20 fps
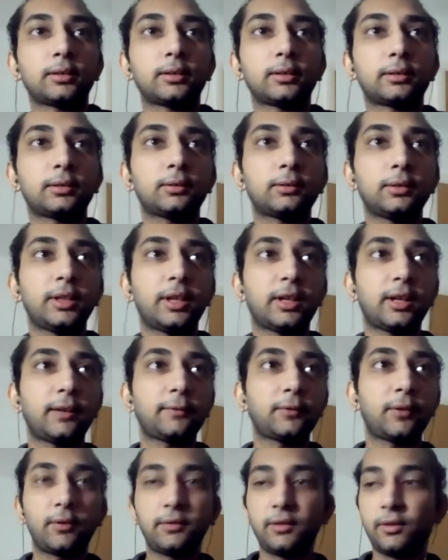So yeah,
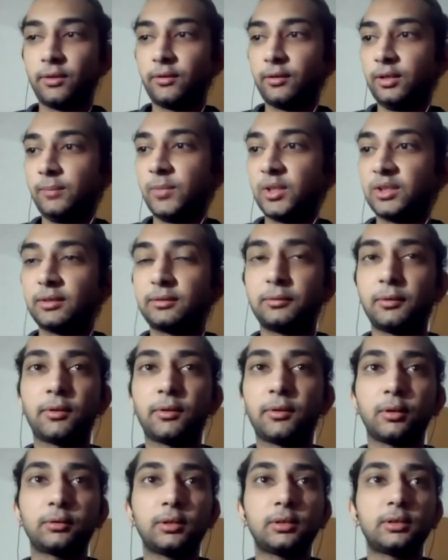after the 3 minutes, we
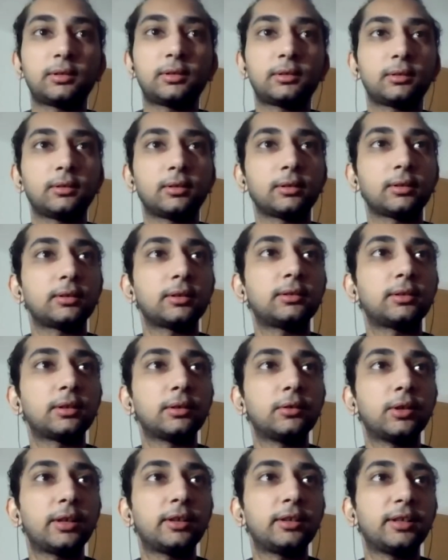thought it's
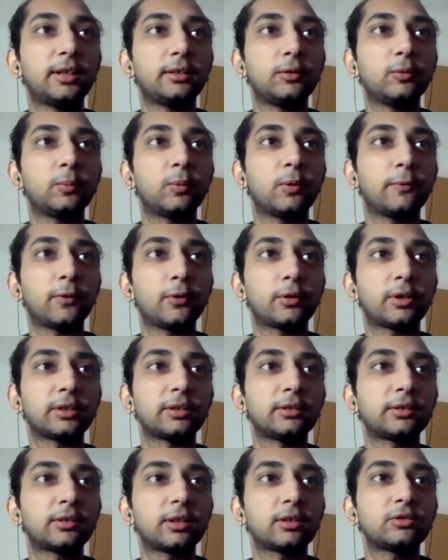a good idea to provoke
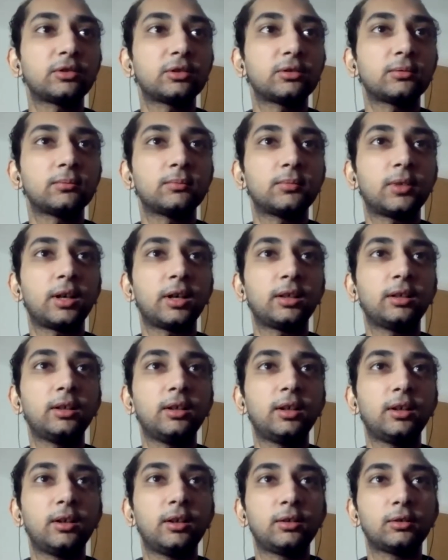a discussion by
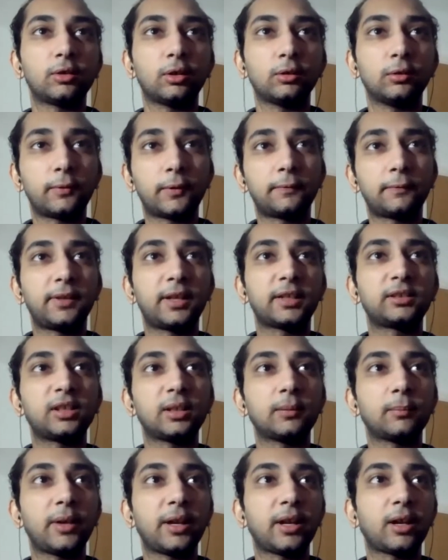sort of
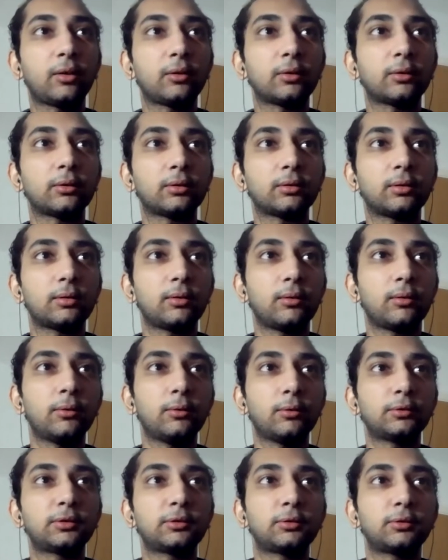reflecting back on
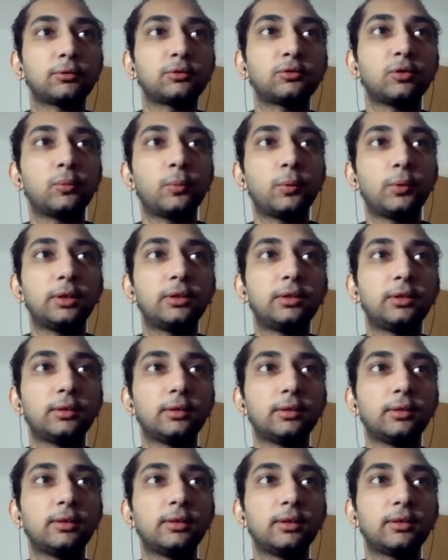those
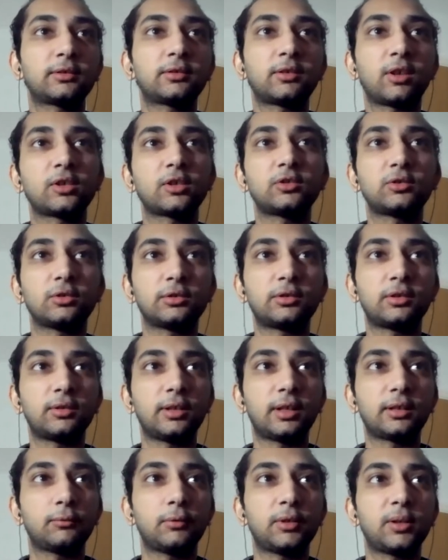socio-political structures
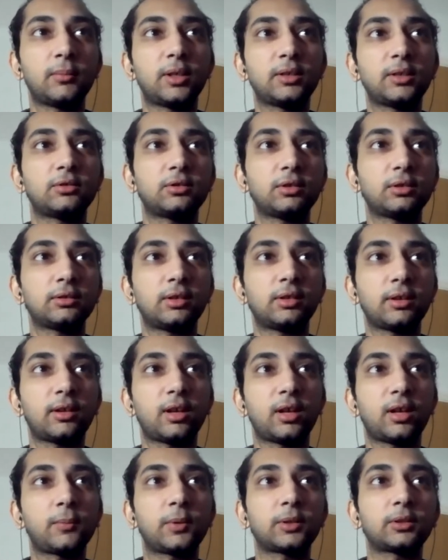that were mentioned
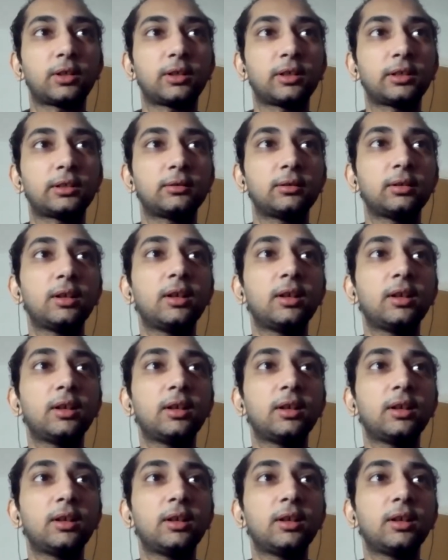and apartheid